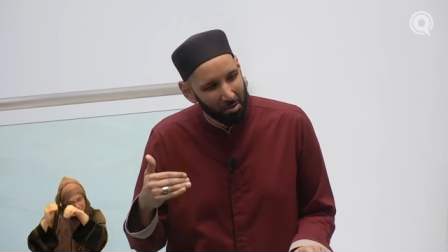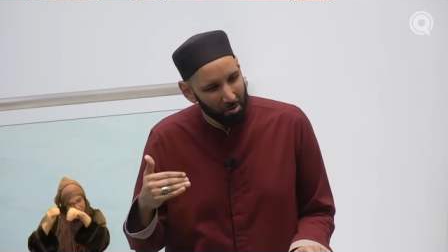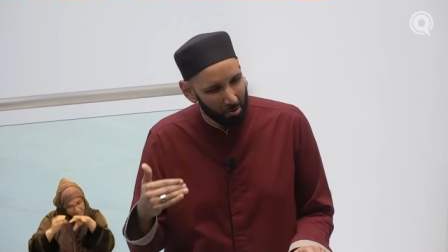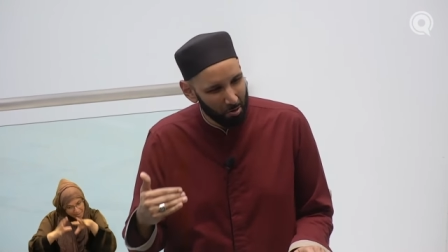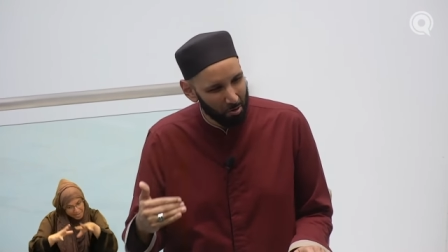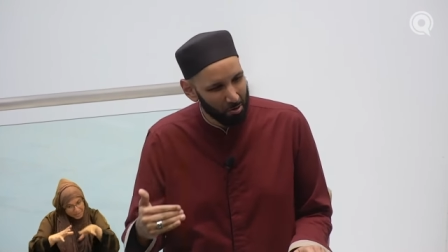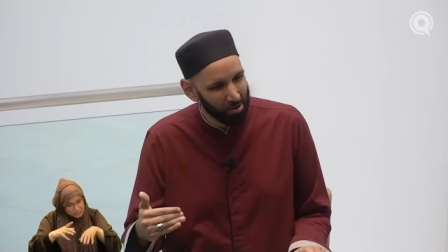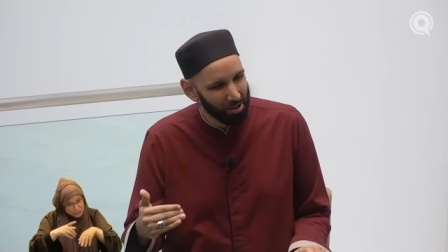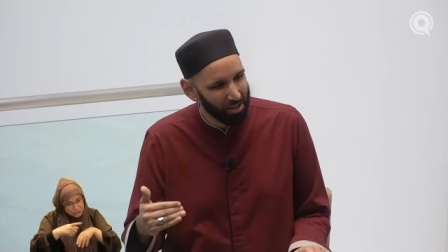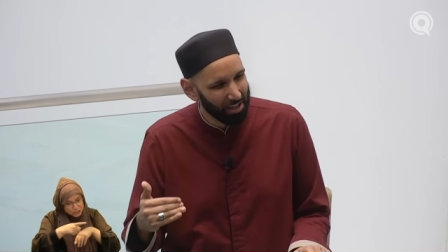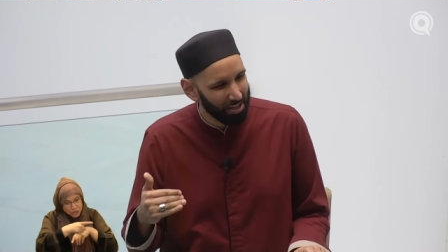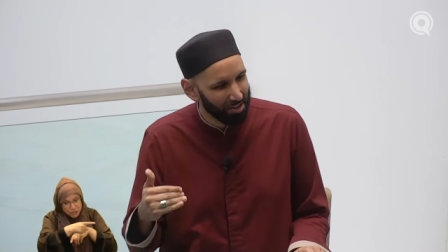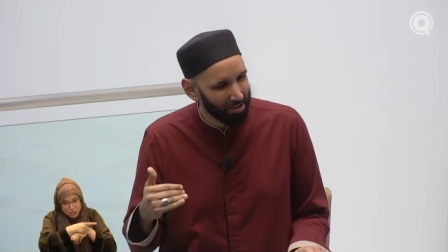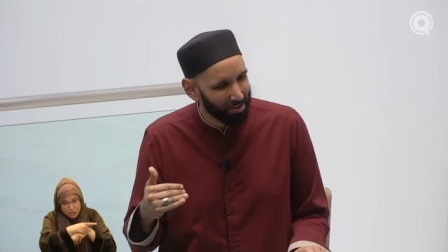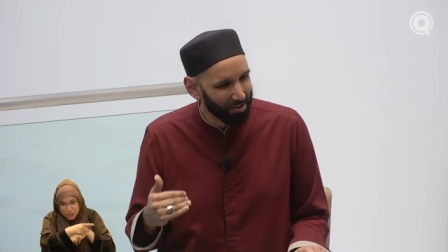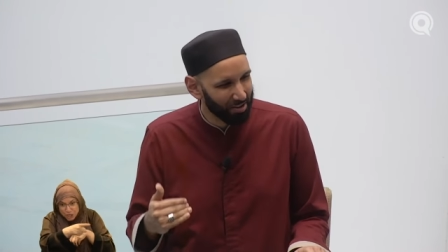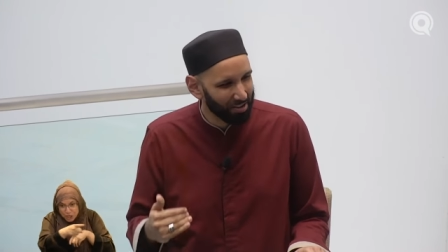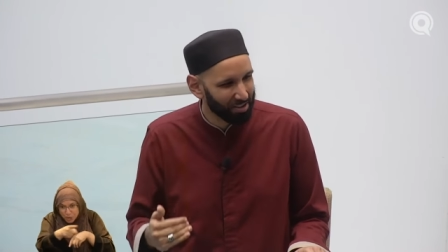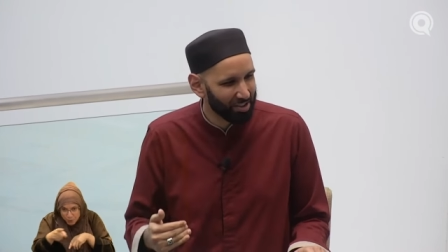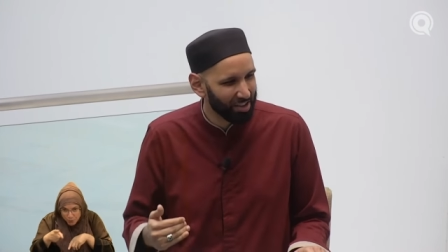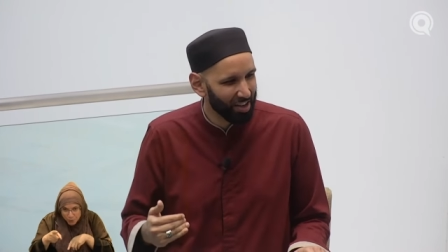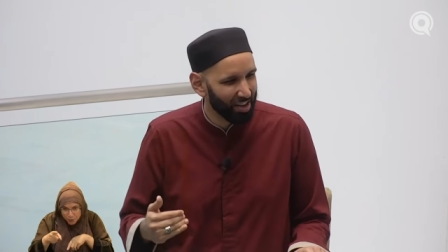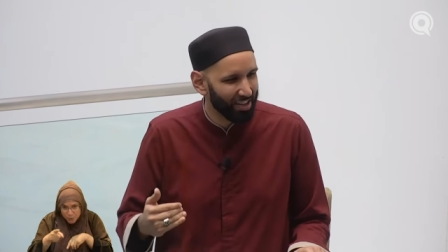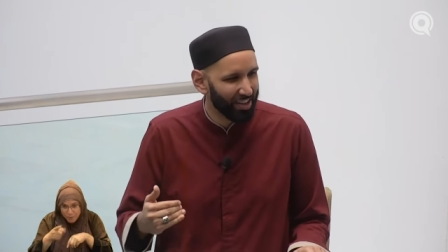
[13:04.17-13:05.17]
early
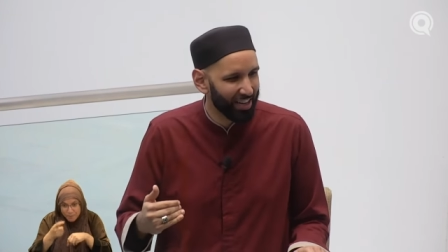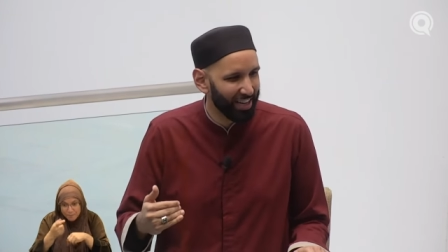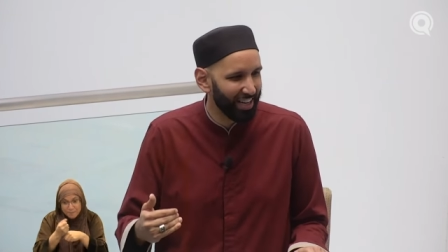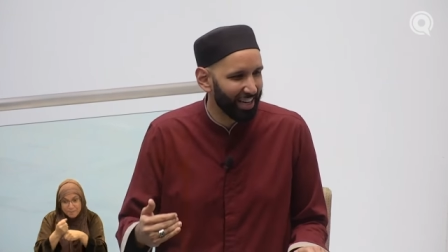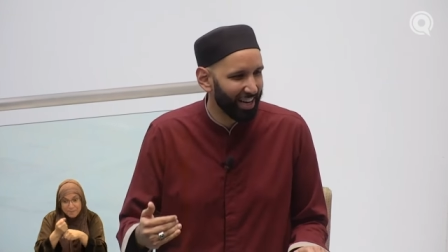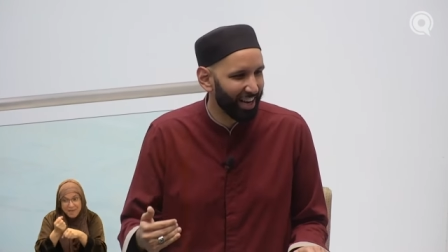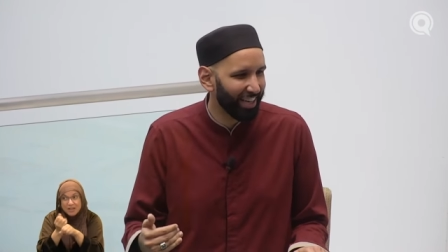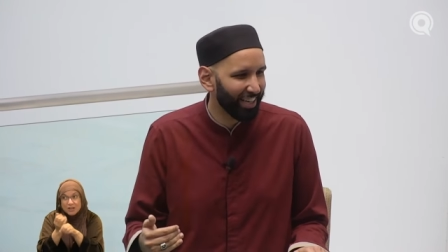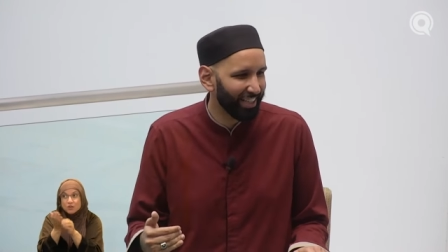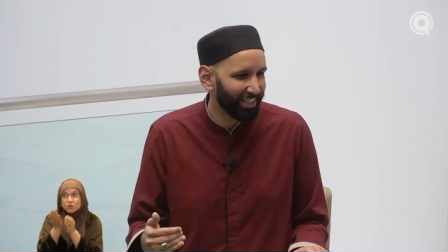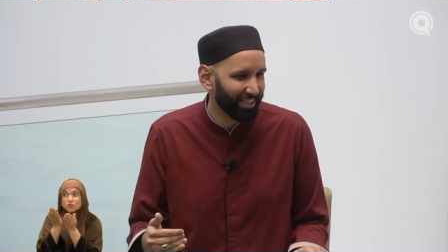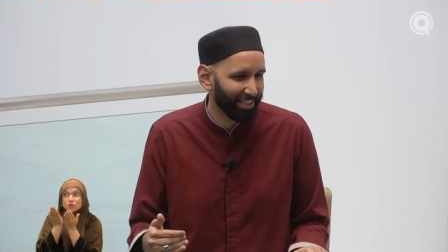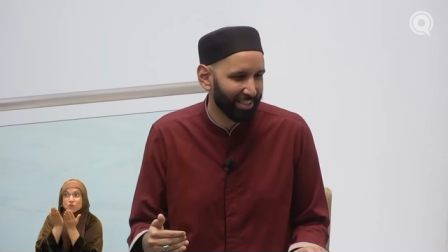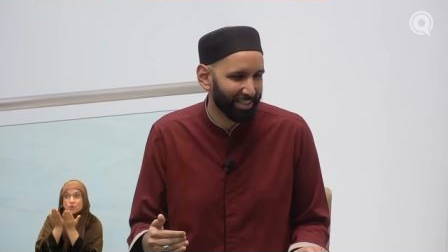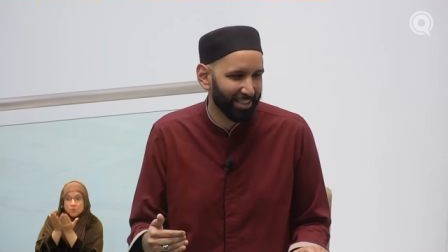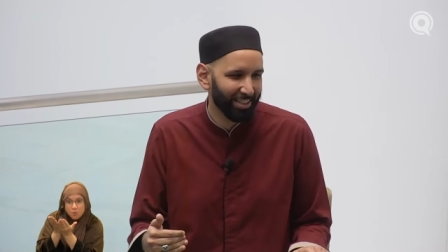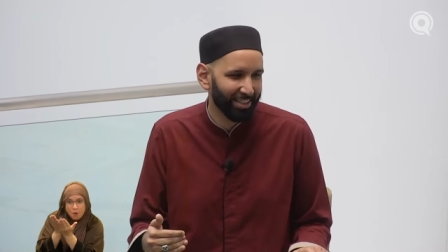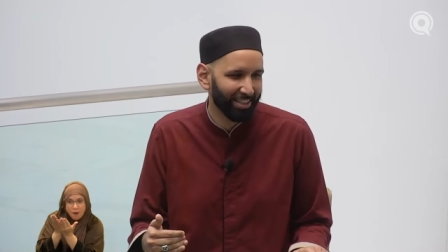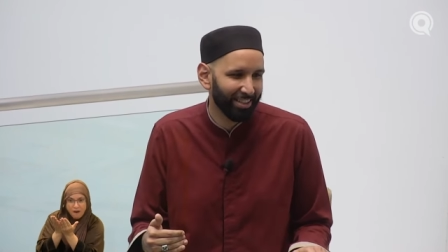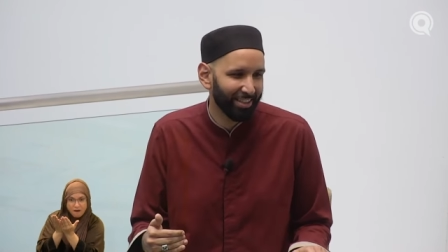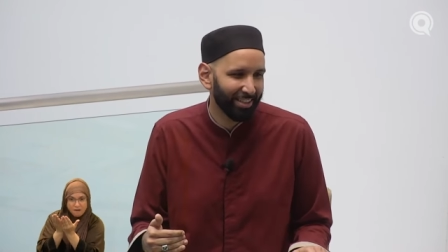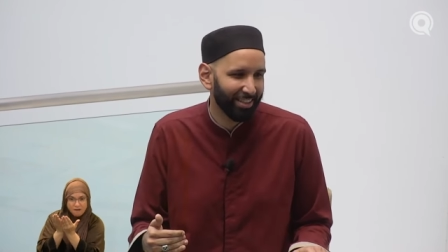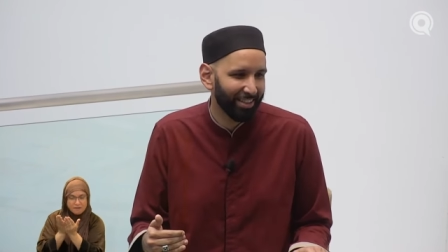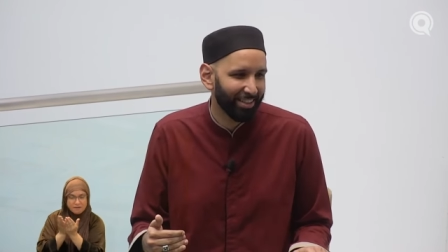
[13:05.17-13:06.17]
on Sunday nights
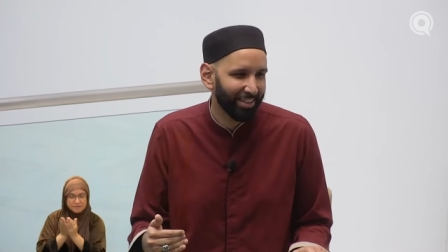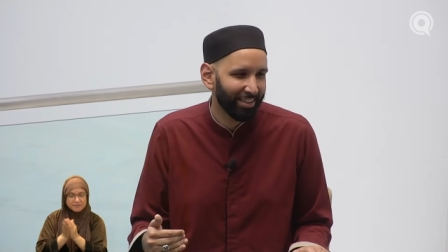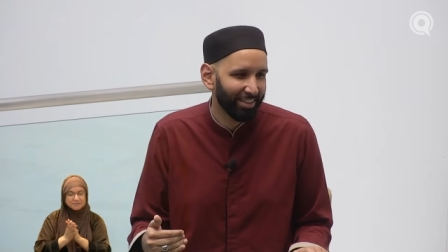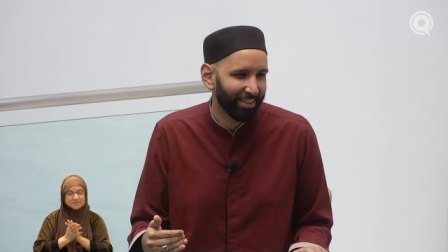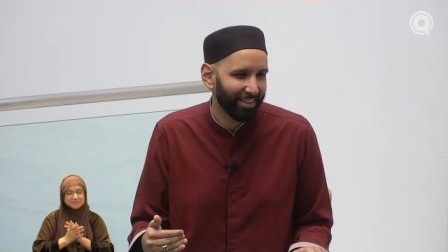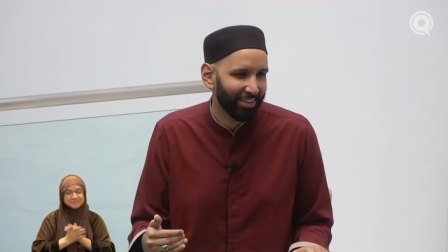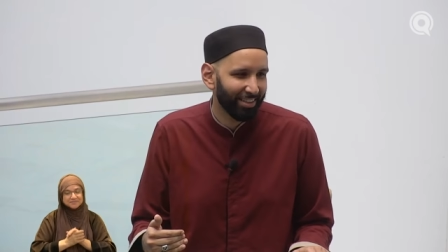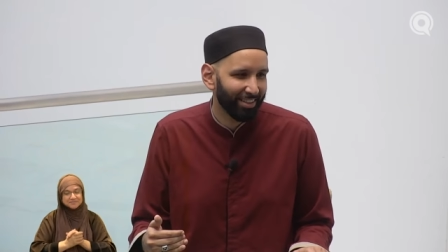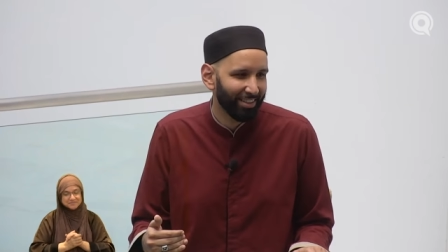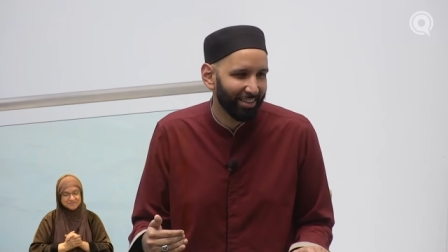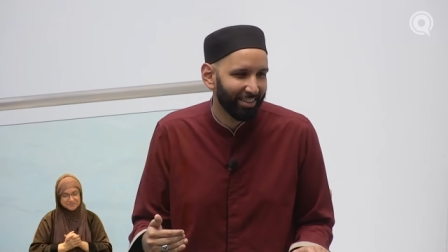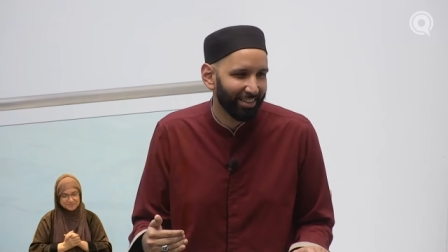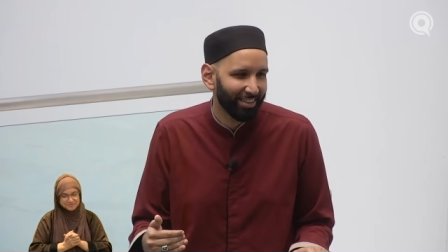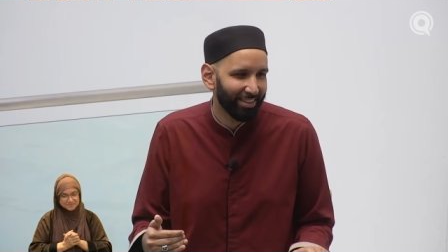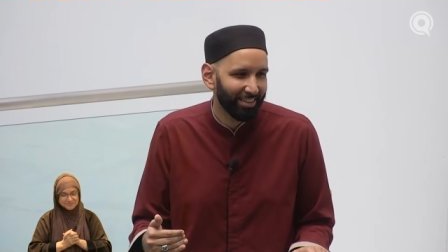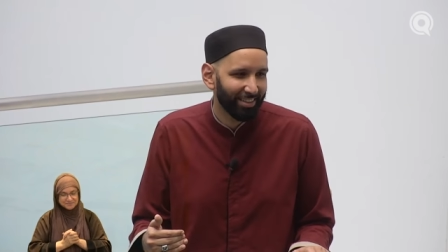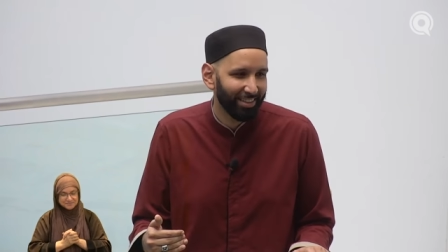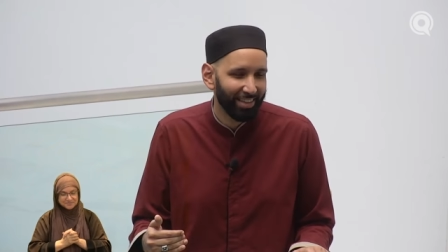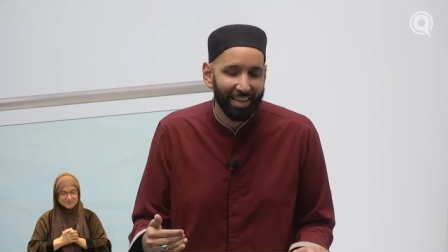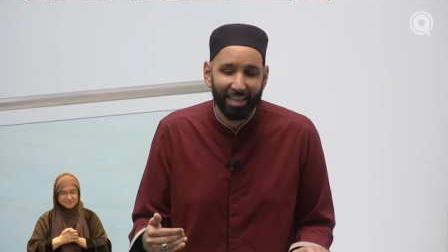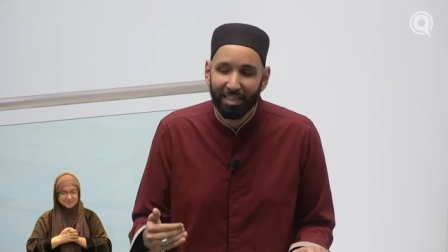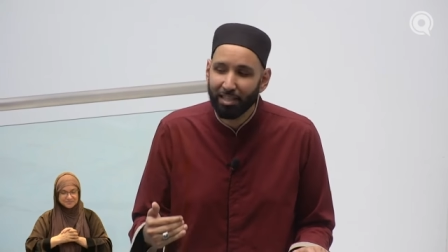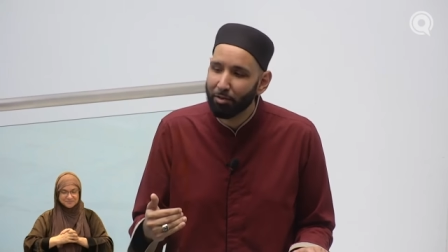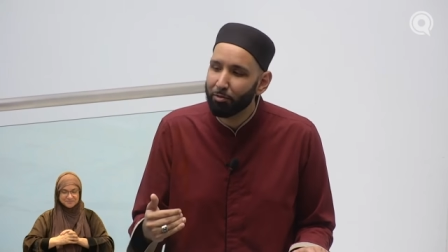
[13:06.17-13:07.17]

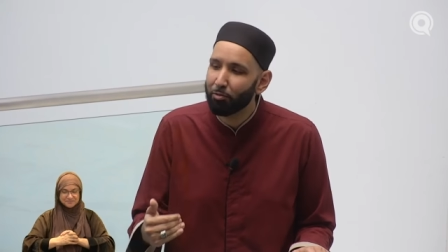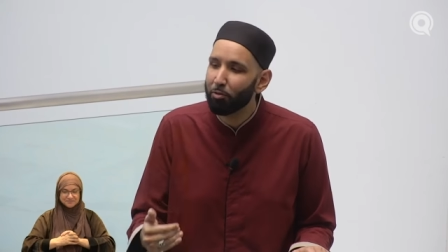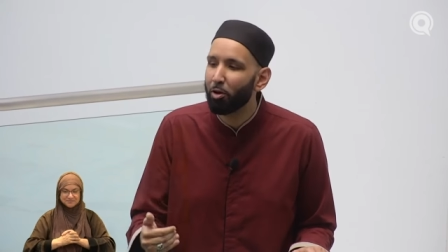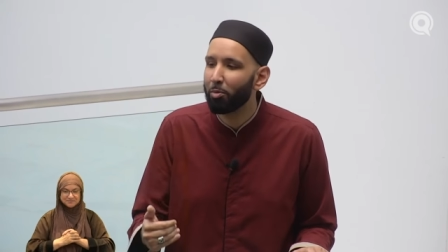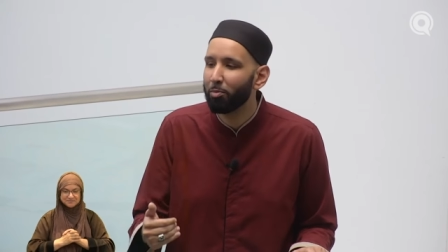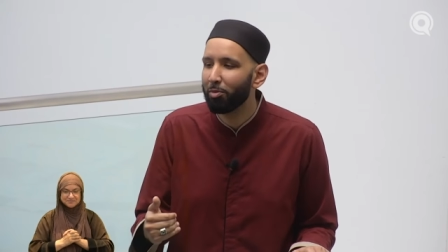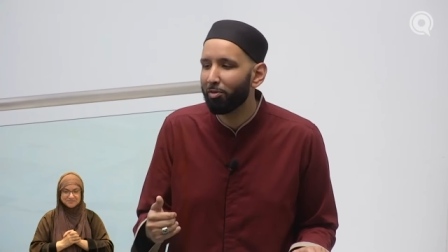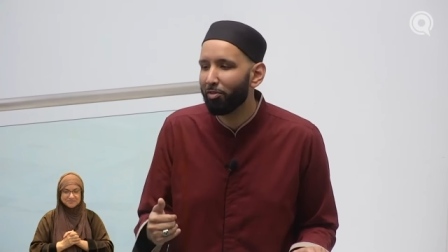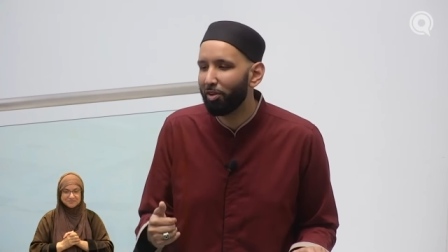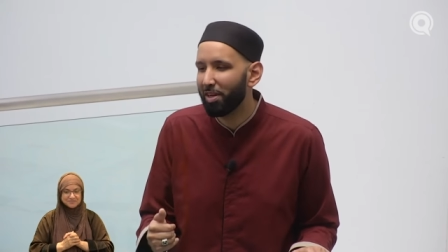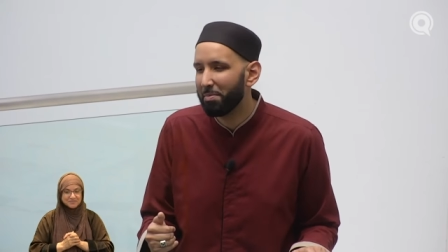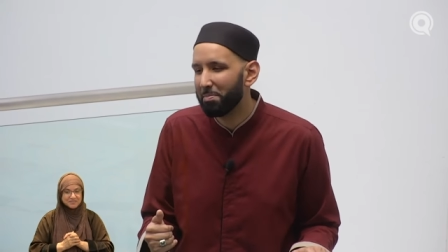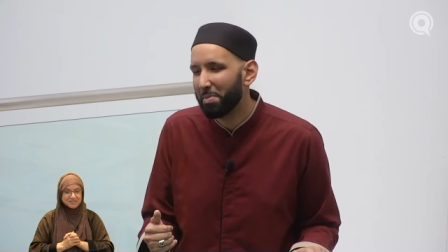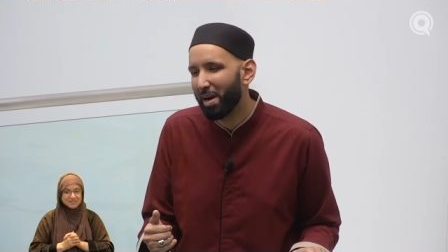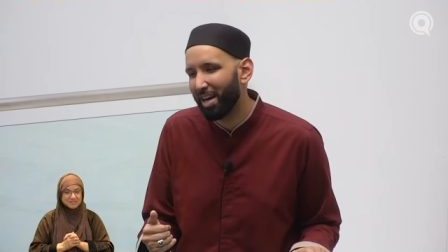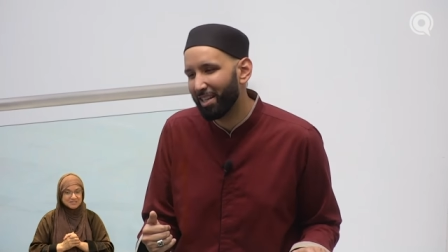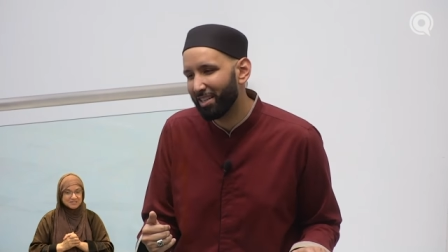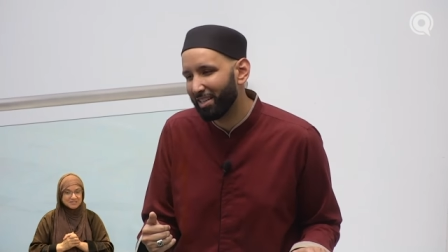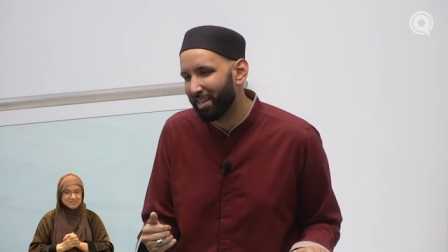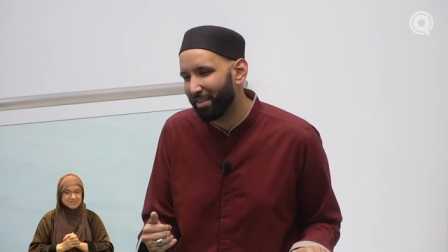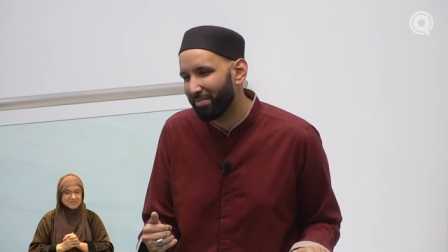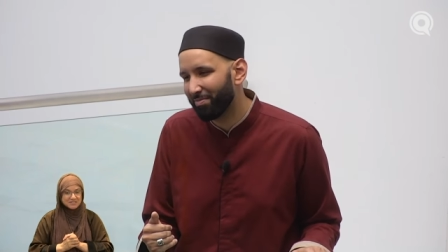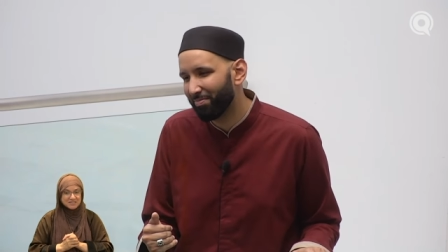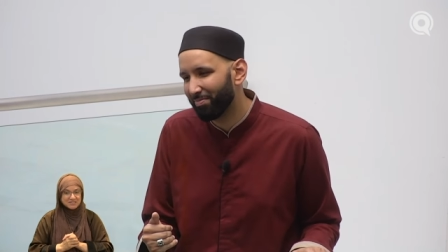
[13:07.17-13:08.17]
is a form of
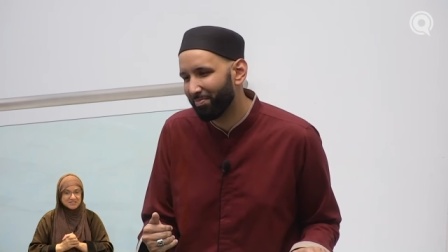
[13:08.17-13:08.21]
ibadah.